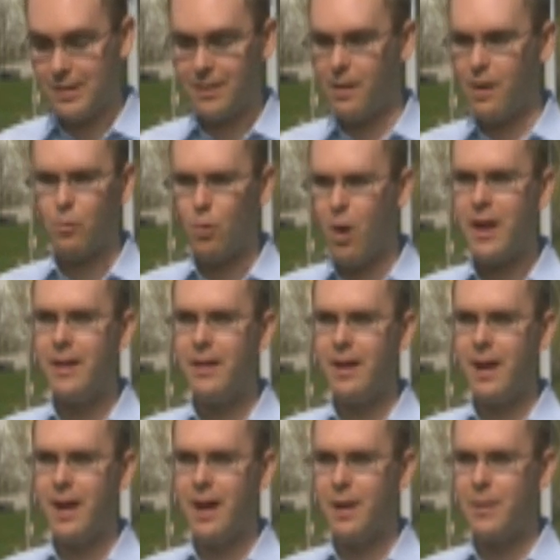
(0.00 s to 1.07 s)
a run,
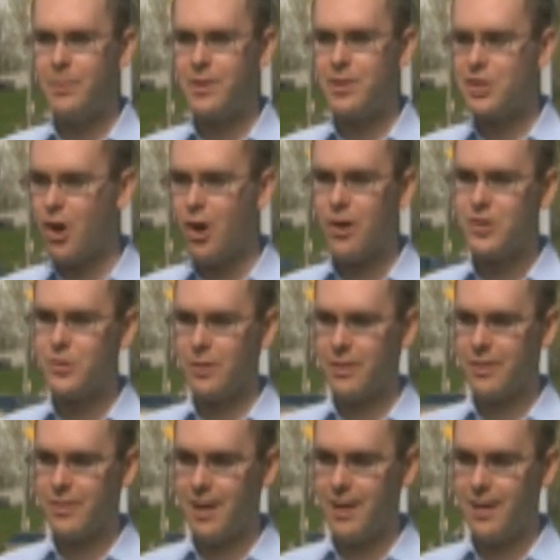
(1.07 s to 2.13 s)
he charged
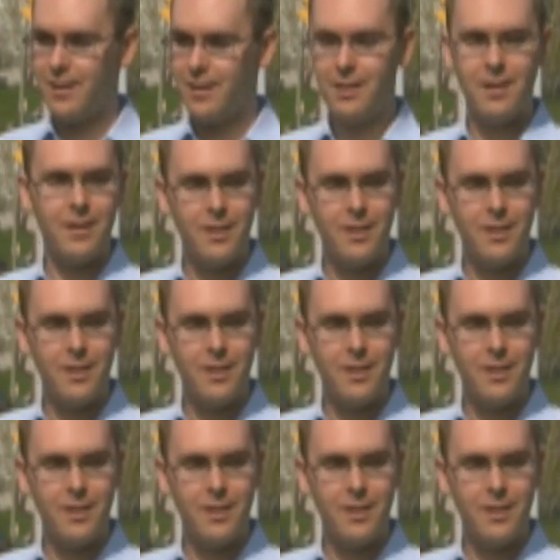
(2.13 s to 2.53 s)
with a